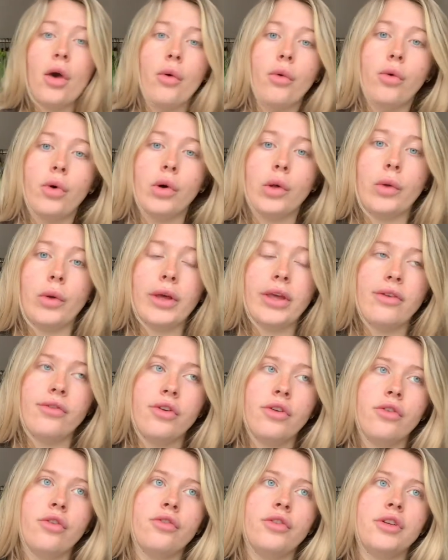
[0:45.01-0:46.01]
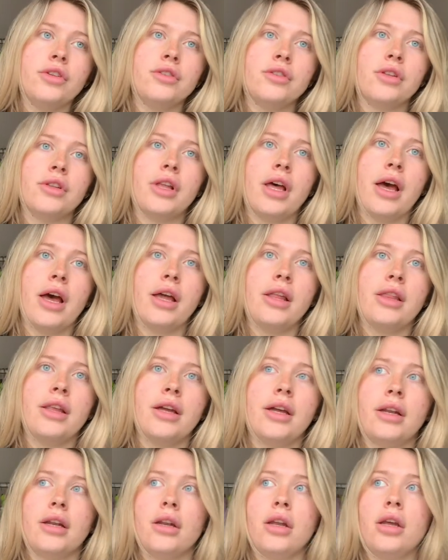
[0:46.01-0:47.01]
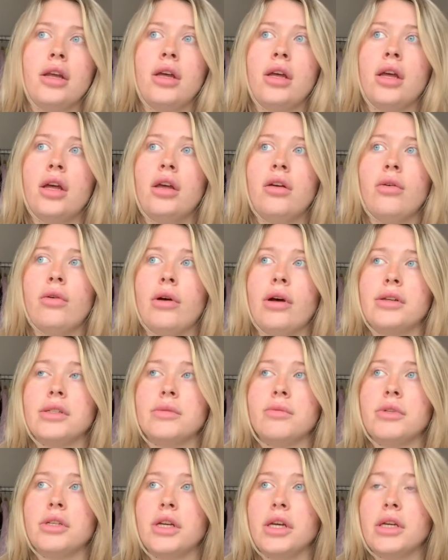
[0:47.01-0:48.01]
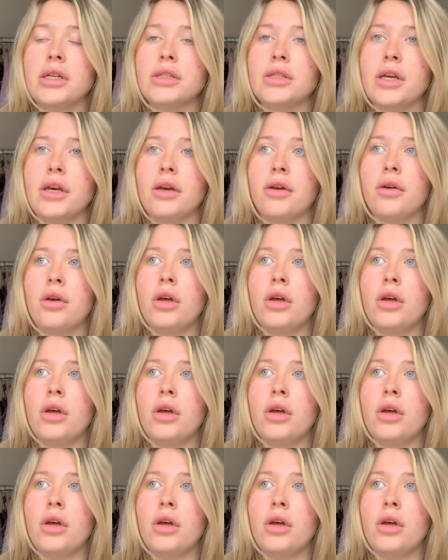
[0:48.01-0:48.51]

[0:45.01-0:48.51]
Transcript: we'll give you reviews on that and then what else am I doing so